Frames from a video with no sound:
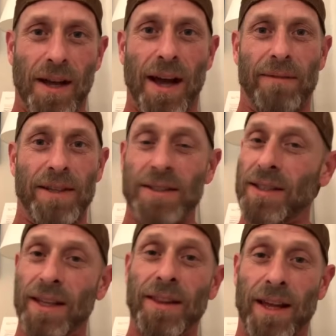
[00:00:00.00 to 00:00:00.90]

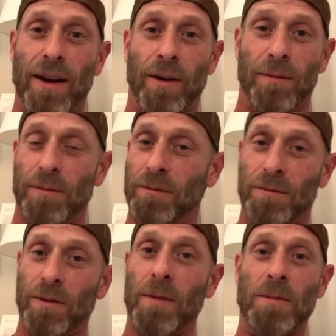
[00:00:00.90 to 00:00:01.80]
obviously, that are
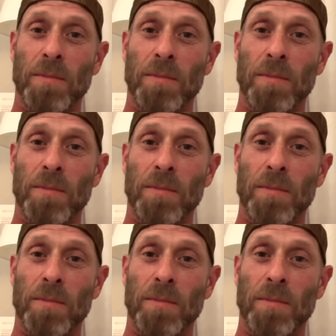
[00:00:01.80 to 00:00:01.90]
from the